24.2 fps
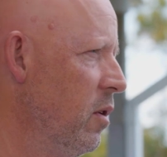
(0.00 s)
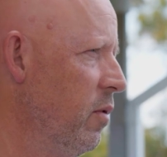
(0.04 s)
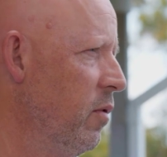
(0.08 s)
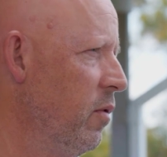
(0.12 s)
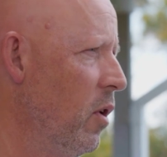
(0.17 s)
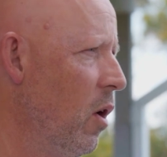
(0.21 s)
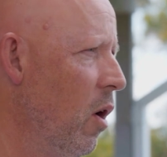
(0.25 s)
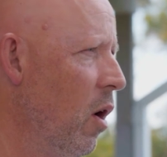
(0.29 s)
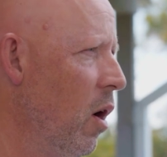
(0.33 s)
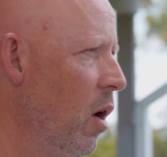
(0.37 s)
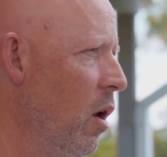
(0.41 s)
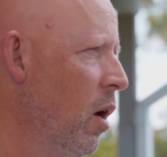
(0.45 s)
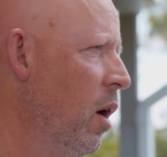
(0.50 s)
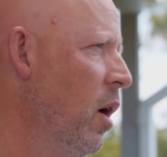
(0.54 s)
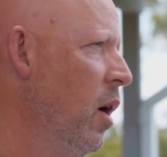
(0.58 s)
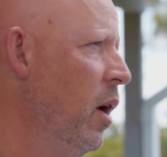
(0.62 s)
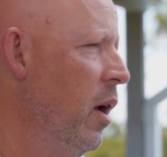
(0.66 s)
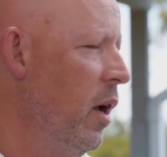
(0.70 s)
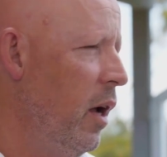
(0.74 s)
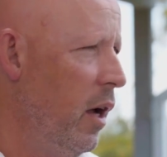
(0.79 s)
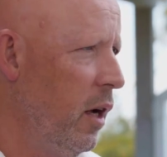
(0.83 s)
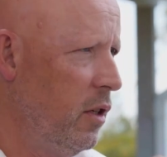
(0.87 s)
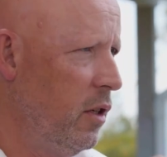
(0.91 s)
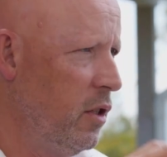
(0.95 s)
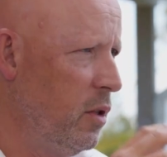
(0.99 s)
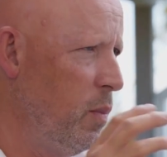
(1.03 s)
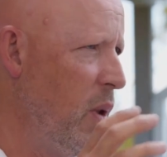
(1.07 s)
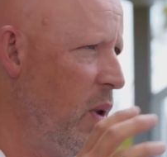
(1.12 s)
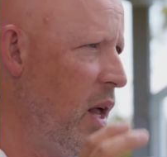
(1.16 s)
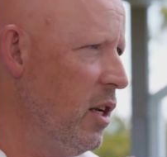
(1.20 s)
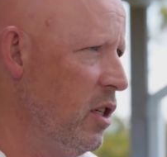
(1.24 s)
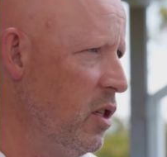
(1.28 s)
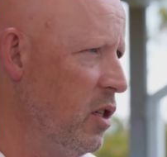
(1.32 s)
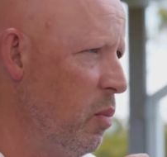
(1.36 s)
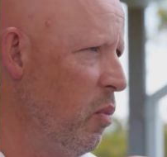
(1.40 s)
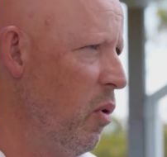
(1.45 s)
you've got. It
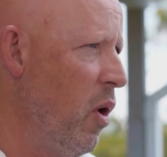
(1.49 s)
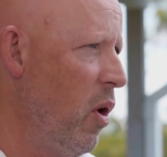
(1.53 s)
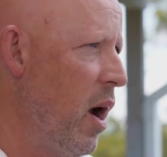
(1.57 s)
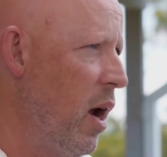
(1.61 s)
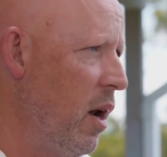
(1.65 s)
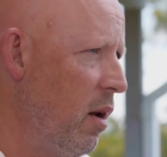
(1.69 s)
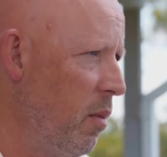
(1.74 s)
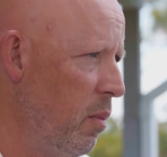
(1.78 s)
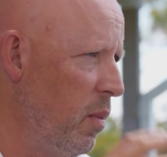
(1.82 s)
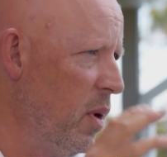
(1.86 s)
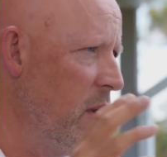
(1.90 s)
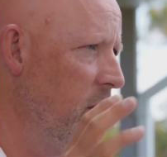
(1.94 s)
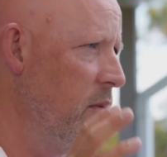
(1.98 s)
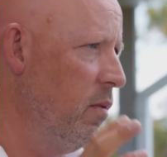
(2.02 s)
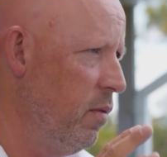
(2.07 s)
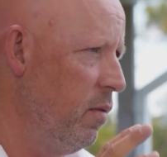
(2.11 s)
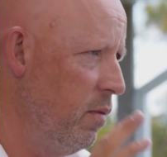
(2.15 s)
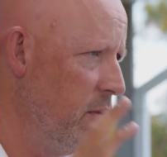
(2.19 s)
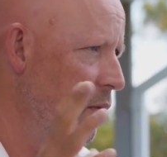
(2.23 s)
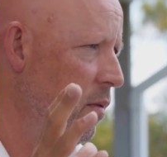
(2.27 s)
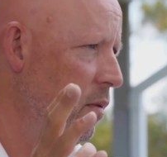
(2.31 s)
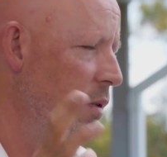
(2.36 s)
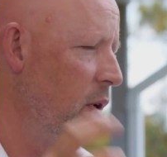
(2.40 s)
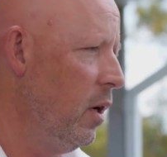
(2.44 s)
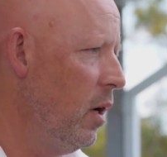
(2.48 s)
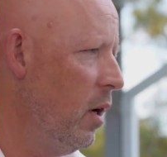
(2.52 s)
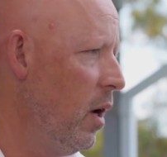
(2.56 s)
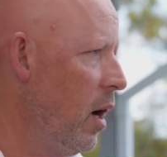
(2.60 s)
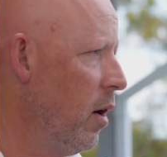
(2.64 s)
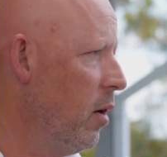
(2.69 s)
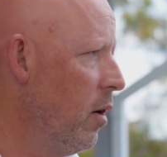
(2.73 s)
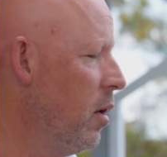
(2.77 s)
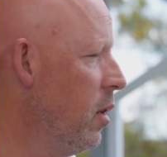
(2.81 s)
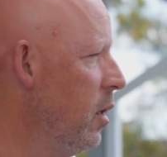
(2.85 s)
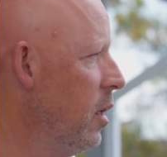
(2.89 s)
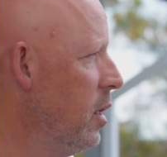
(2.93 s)
explains your brand, bit of
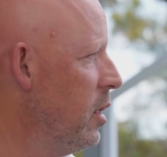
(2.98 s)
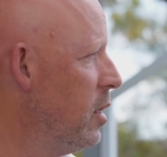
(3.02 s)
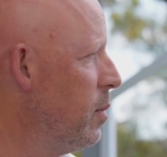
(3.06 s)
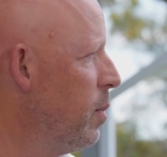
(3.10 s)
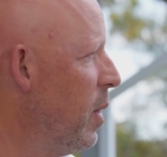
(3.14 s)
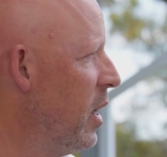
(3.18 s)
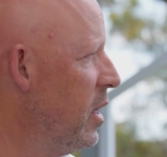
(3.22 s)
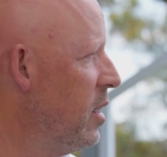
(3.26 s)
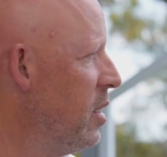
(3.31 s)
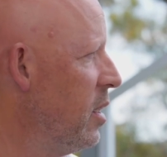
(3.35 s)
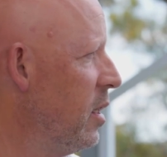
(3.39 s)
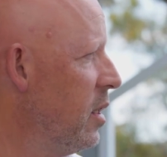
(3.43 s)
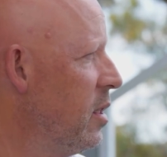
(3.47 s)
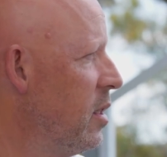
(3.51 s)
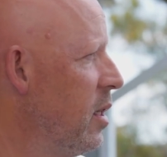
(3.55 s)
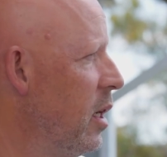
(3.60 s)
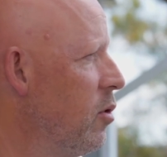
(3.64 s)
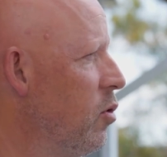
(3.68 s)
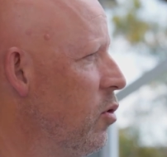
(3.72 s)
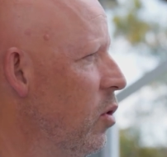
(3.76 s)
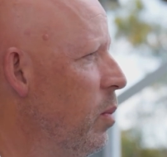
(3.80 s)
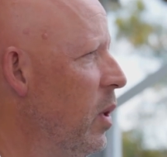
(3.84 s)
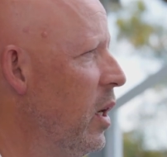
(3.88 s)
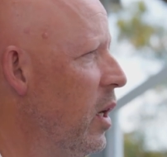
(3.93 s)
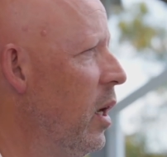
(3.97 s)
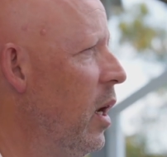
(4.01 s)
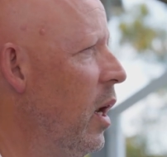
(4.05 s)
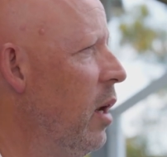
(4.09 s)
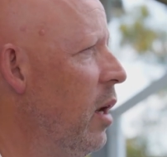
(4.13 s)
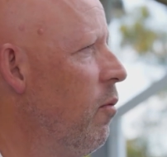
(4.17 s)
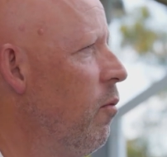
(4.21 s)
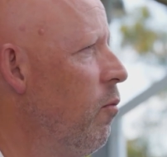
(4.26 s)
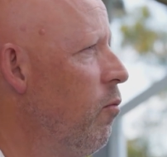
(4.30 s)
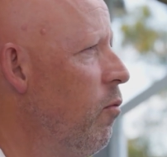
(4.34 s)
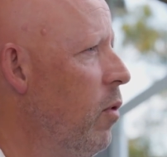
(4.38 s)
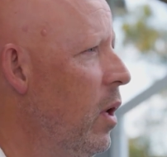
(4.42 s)
clear space, etc. But
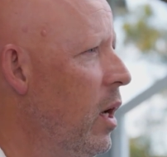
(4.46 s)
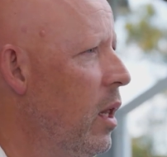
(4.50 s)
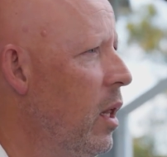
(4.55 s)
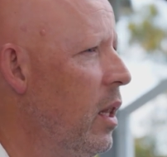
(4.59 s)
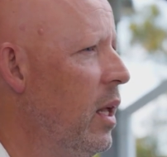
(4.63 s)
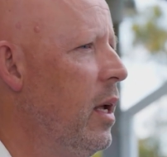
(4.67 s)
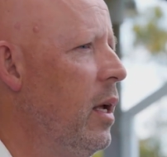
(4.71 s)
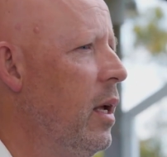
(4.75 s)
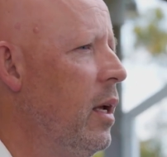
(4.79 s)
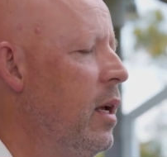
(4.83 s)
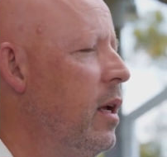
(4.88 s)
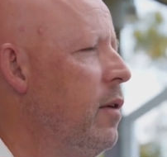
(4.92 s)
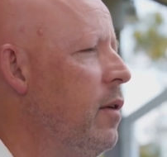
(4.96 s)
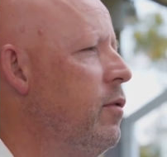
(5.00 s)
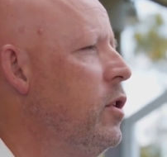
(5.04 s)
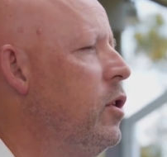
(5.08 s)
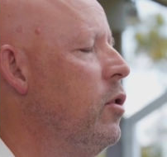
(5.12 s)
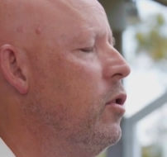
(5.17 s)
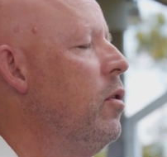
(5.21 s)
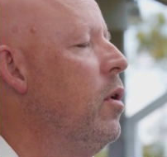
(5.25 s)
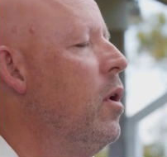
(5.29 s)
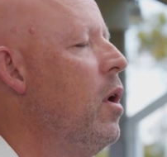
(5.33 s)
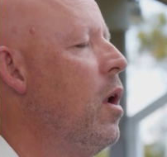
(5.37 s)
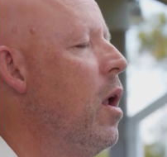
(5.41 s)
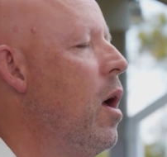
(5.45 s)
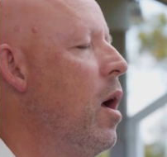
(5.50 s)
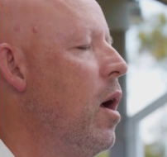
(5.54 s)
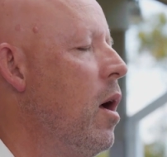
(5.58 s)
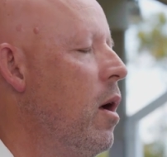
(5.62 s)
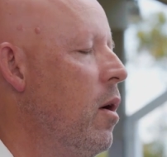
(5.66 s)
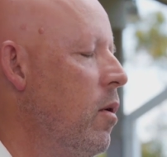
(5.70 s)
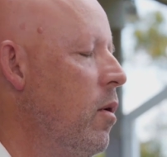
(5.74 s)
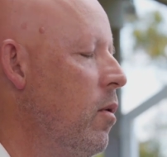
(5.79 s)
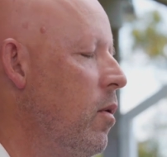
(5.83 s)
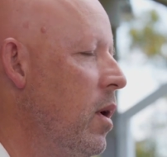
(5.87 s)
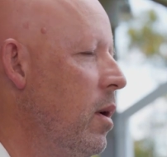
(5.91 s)
it really gives you
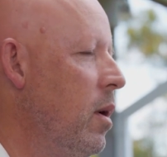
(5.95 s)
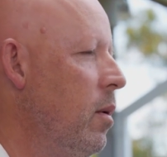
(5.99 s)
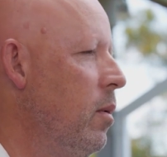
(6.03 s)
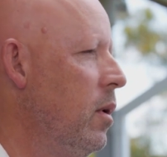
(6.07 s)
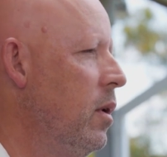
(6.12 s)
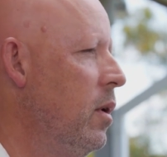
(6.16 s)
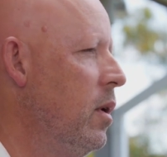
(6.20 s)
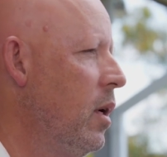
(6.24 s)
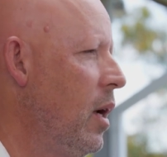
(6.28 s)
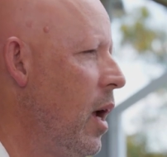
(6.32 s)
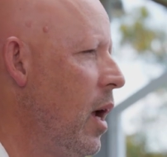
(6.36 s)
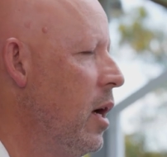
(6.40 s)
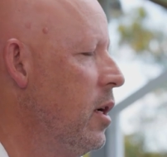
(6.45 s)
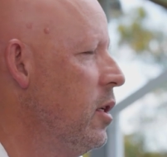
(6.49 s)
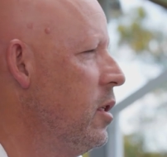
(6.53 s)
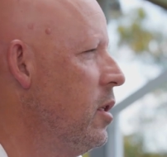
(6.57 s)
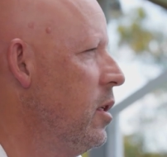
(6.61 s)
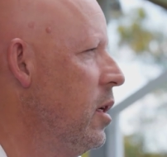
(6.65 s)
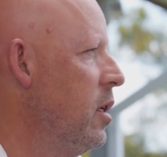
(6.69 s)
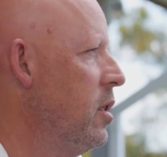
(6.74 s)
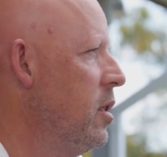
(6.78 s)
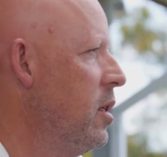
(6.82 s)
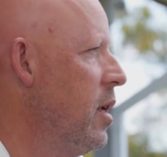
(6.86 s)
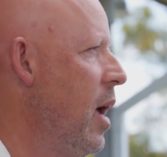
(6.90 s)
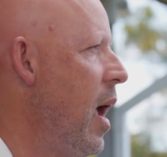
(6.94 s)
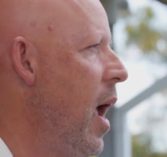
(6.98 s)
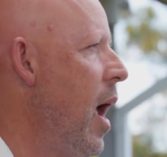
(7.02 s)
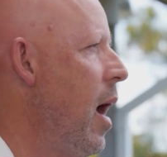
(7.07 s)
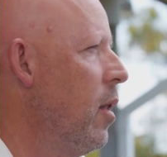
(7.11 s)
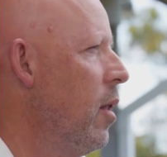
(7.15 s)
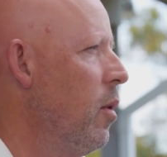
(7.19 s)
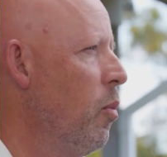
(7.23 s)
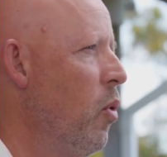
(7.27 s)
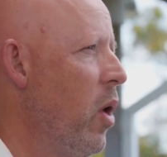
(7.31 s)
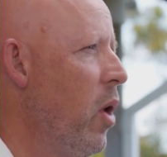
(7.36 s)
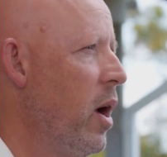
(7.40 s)
no indication as to
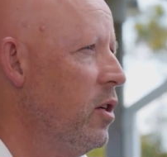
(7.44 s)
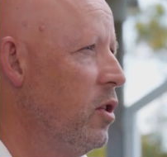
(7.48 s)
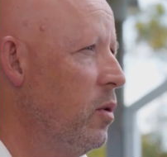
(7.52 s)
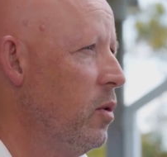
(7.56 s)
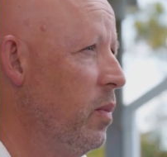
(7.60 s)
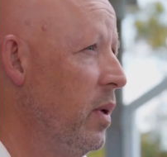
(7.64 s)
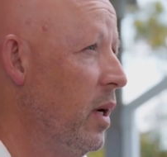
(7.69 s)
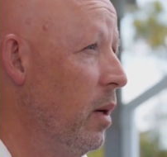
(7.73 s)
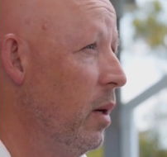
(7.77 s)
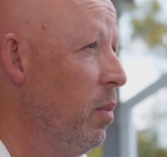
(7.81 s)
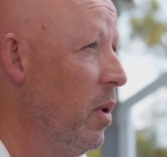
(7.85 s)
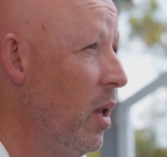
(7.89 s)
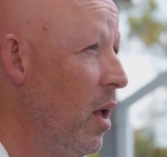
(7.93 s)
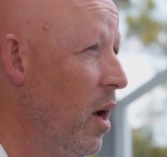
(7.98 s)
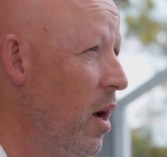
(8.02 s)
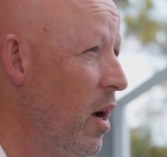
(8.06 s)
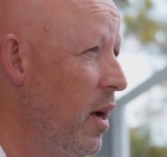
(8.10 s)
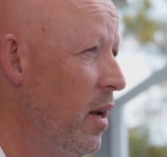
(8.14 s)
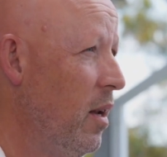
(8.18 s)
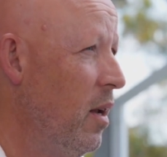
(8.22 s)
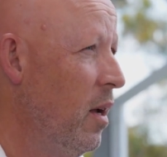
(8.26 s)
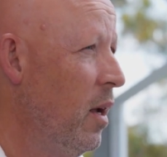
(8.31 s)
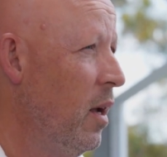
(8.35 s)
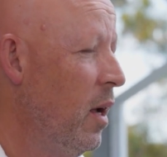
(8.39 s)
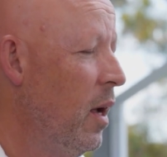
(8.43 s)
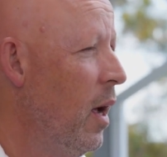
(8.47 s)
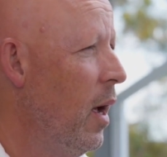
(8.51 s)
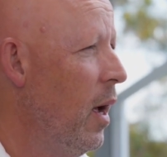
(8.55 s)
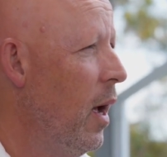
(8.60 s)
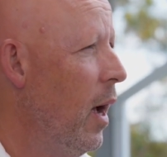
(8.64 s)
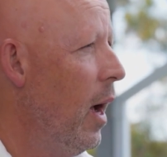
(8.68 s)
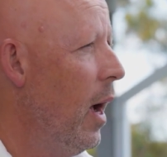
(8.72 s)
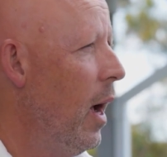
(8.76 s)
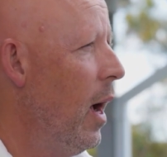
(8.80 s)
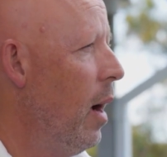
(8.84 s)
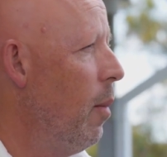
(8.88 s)
how the brand should be applied,
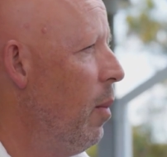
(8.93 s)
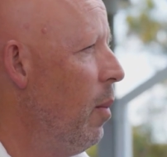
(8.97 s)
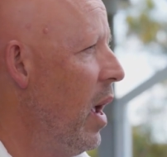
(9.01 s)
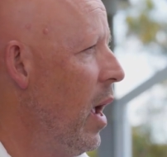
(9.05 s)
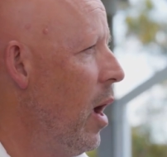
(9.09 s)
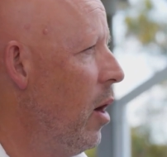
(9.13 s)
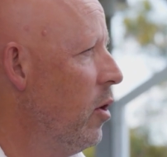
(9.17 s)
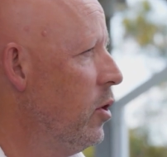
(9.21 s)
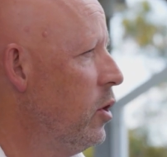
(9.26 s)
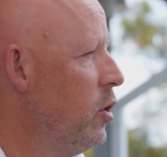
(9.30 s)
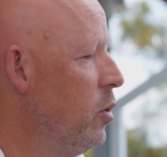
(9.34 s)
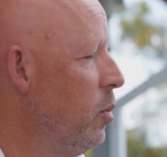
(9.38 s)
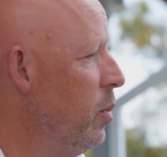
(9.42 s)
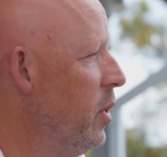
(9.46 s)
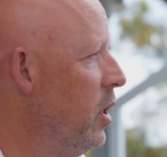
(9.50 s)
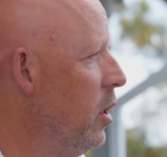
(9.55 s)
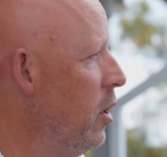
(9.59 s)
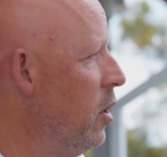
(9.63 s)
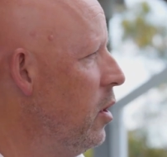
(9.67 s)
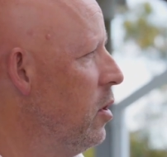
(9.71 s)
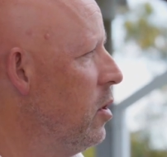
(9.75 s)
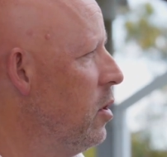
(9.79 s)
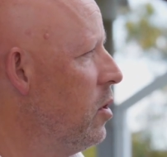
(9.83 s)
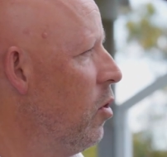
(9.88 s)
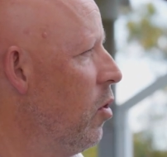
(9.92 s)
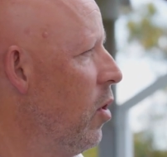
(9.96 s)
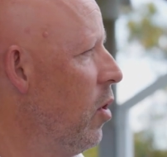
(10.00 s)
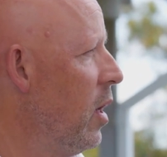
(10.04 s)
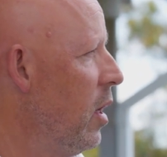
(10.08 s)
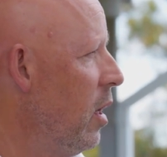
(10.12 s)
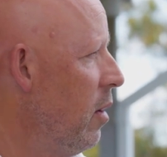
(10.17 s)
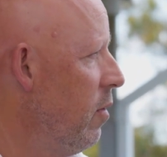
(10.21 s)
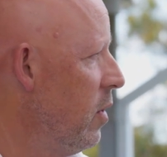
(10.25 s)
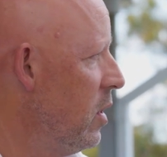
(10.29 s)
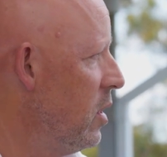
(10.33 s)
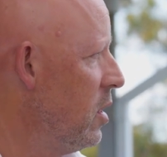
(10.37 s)
how it should be used, or
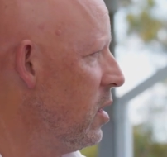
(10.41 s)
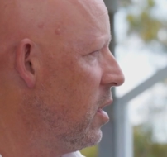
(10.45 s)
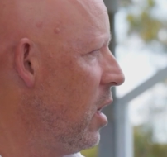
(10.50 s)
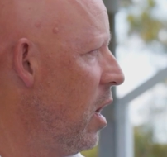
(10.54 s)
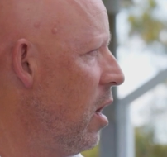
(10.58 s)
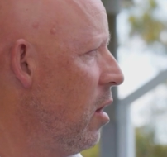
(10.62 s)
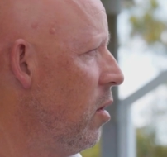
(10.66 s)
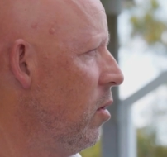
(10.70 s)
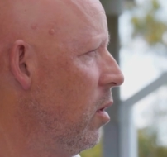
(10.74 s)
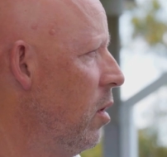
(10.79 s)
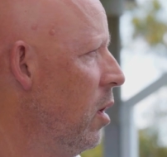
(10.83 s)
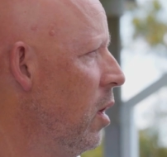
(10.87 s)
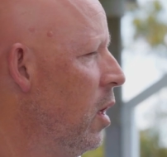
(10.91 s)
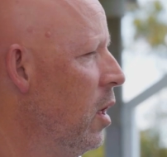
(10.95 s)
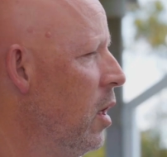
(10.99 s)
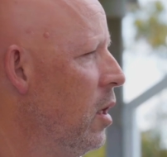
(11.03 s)
any of its tone.